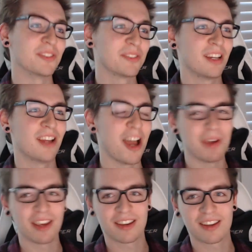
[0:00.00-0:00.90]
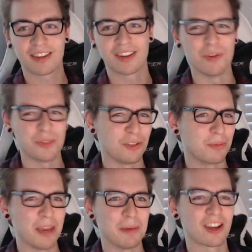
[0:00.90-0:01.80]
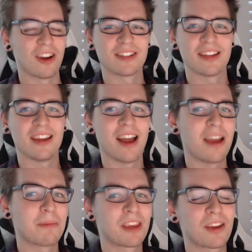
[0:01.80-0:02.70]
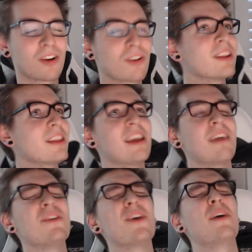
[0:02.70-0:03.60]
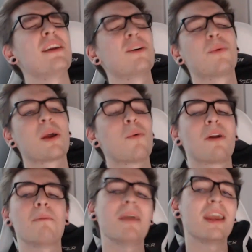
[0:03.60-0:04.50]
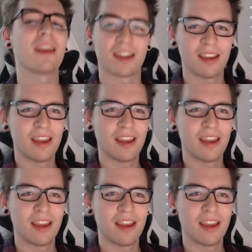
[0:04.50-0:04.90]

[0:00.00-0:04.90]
I make YouTube gaming content. I currently have no idea what I want to make.